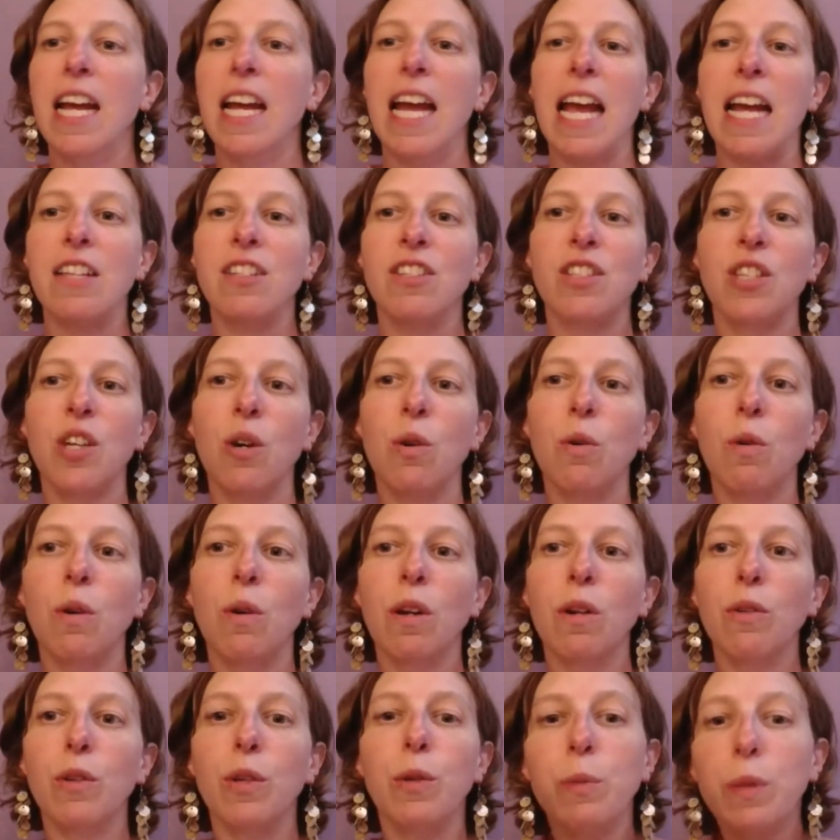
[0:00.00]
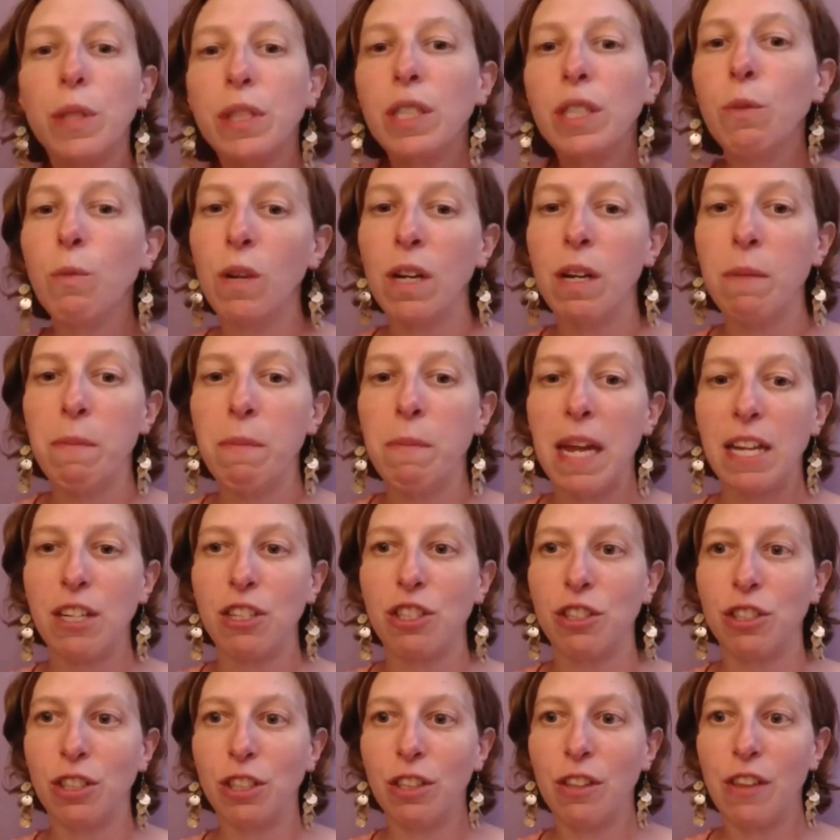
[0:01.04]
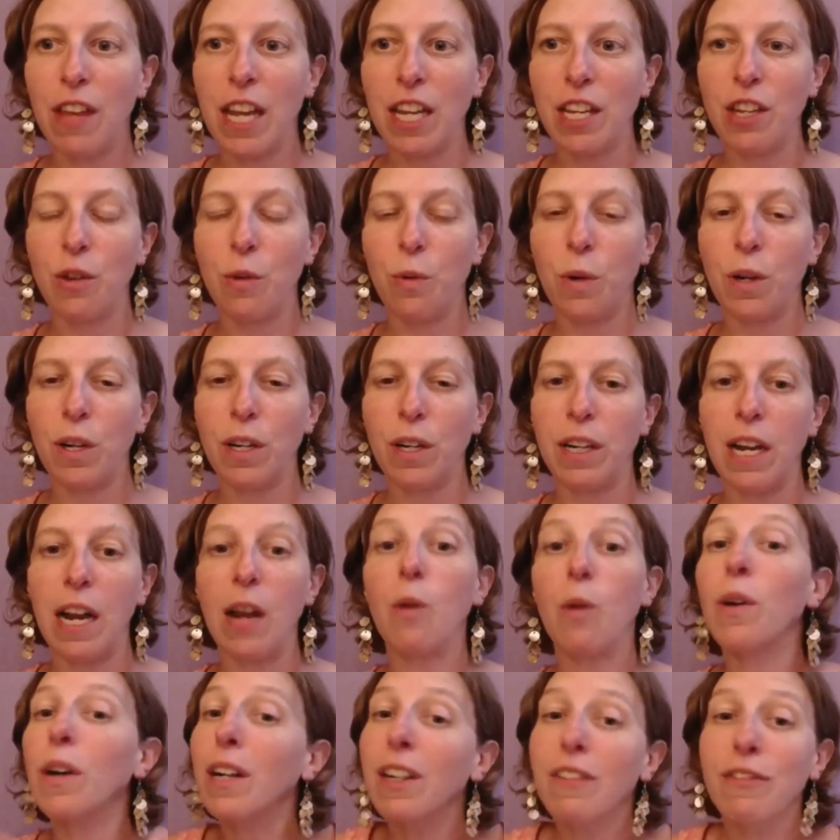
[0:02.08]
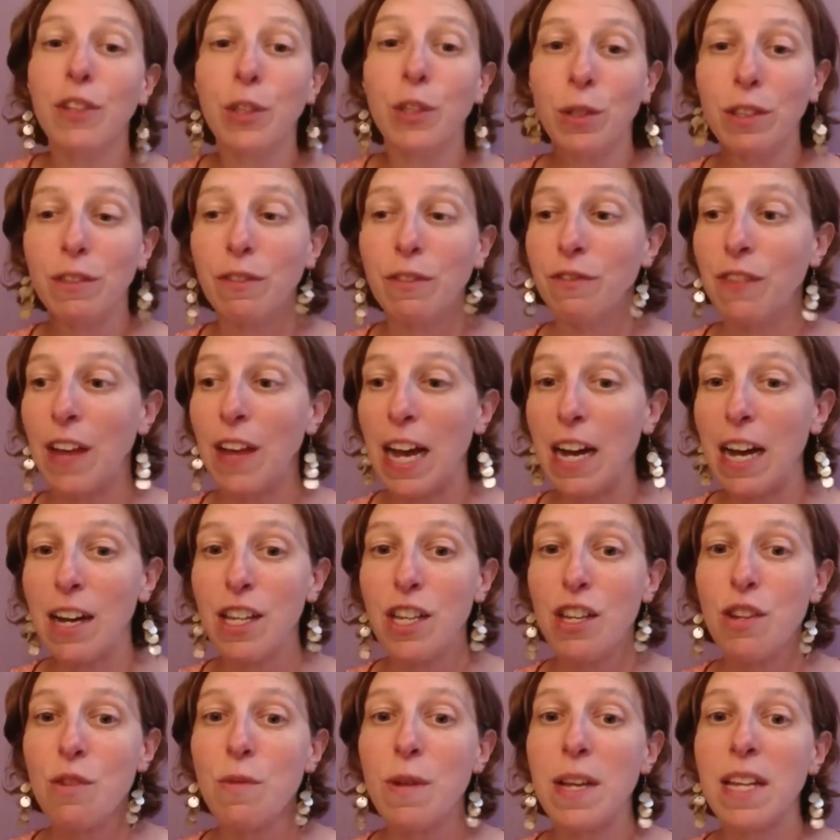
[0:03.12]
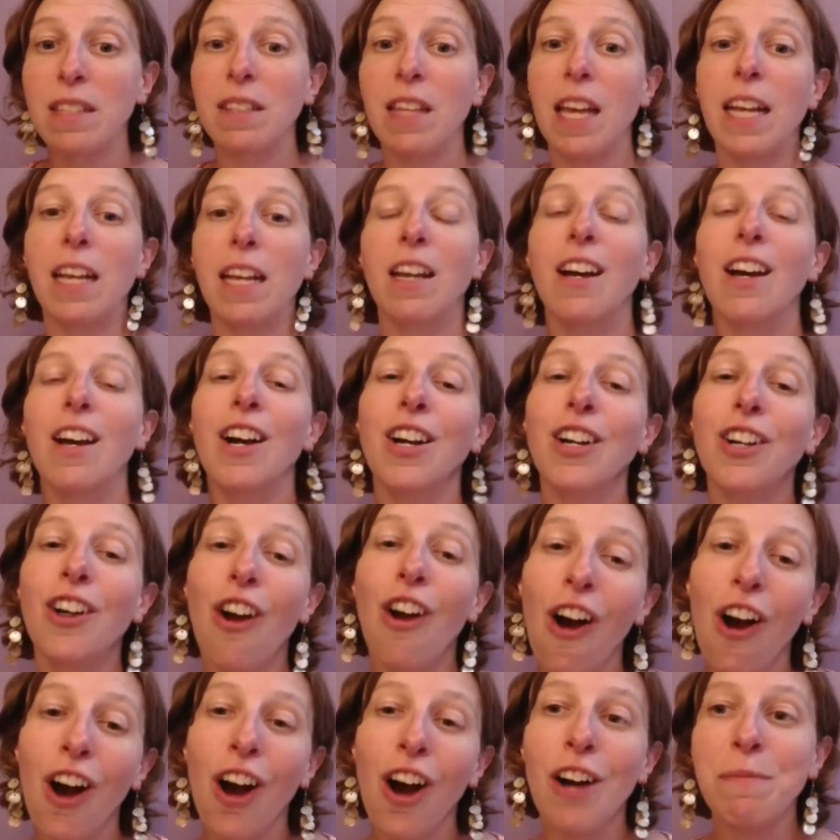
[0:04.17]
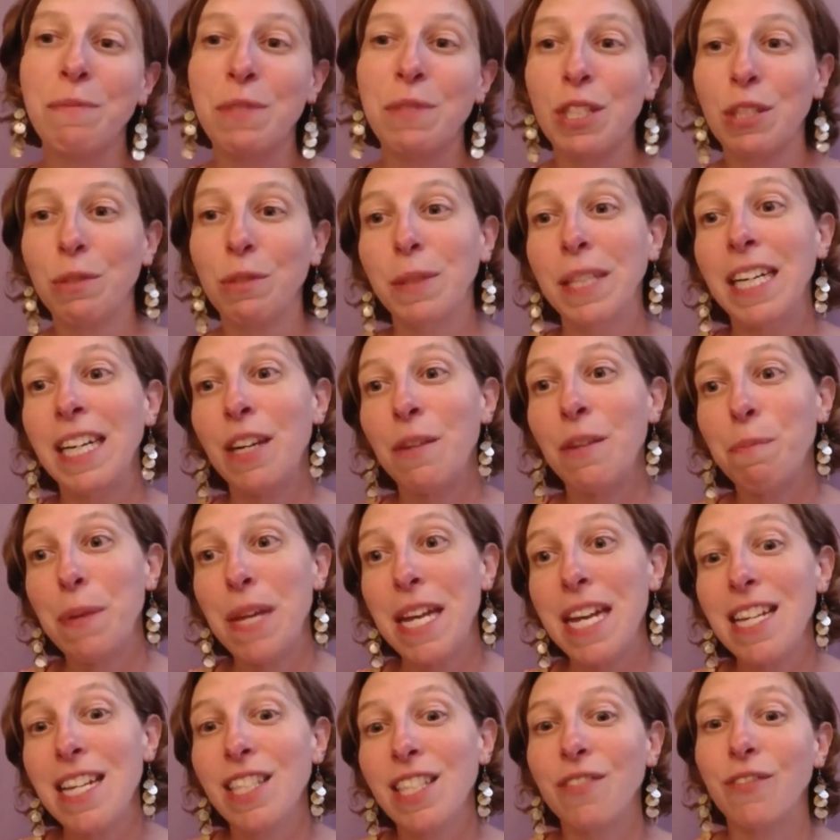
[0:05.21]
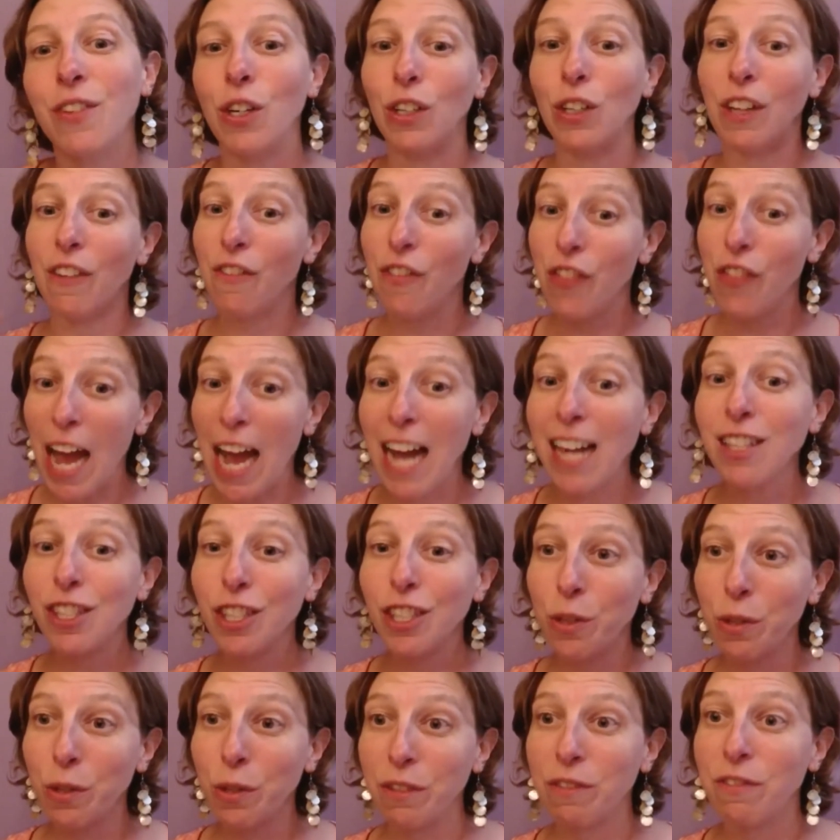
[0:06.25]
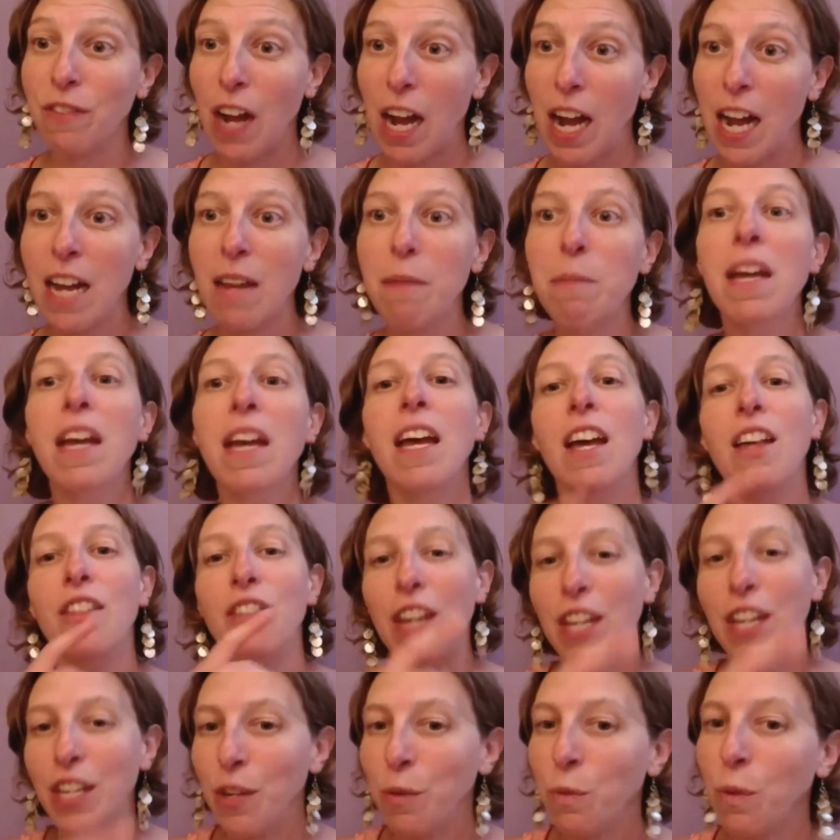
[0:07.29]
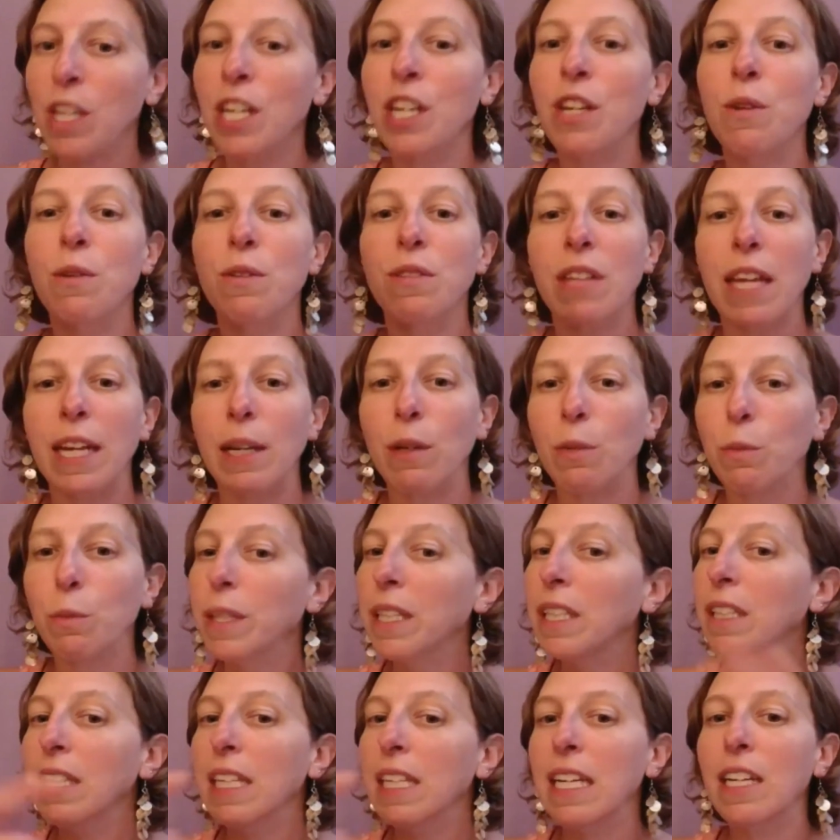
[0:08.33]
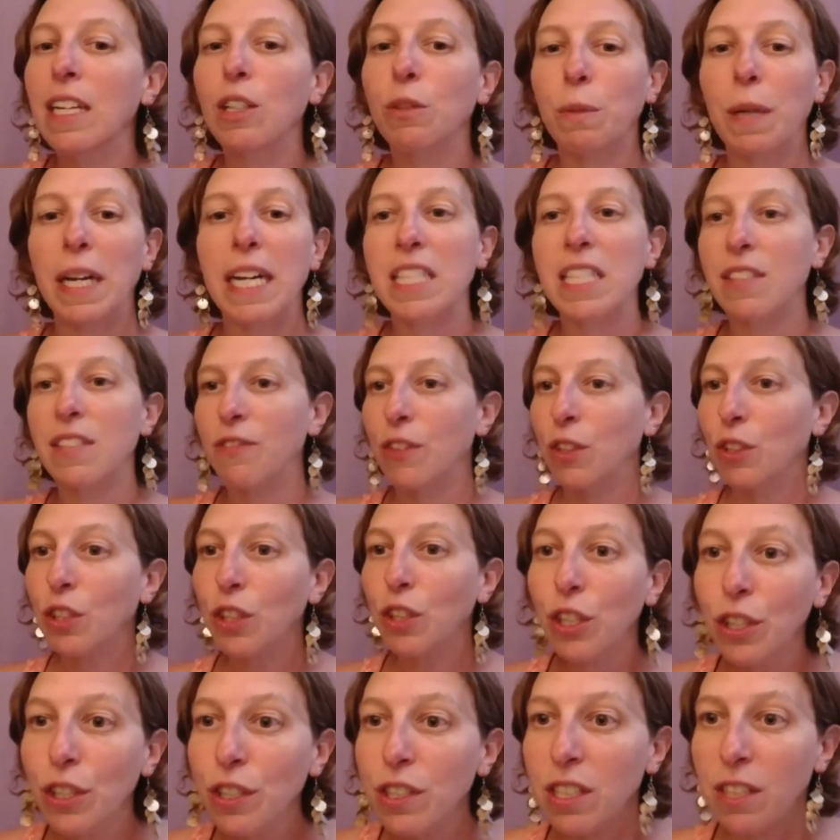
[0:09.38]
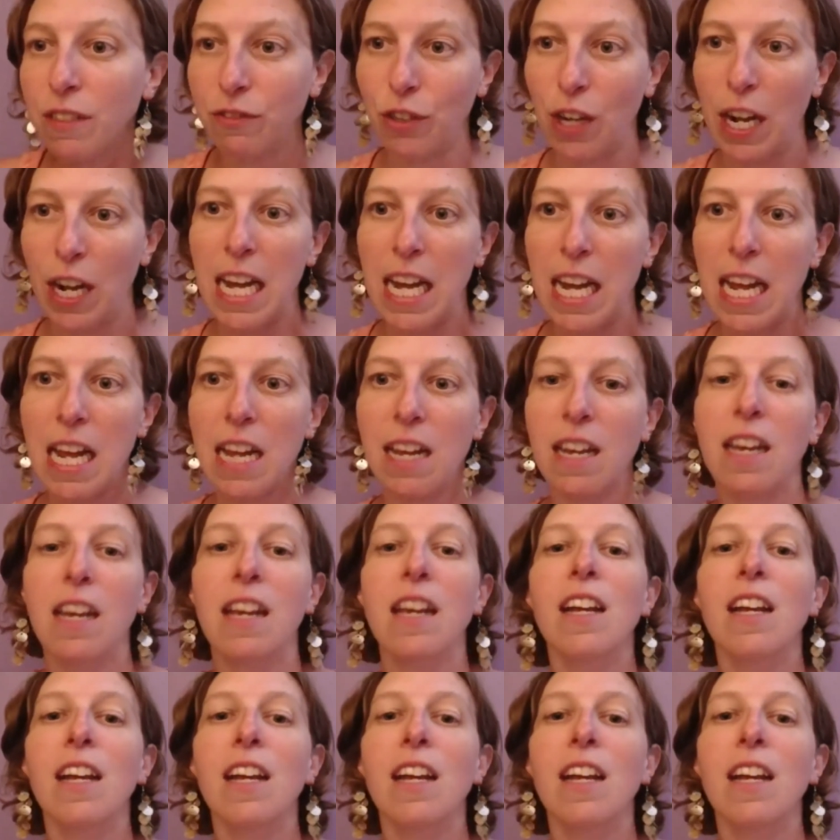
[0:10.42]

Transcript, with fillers: And so you really want to make sure that if your value is like calm, serene, and peaceful, if that's your vibe, then you want to use like really graceful cursive writing.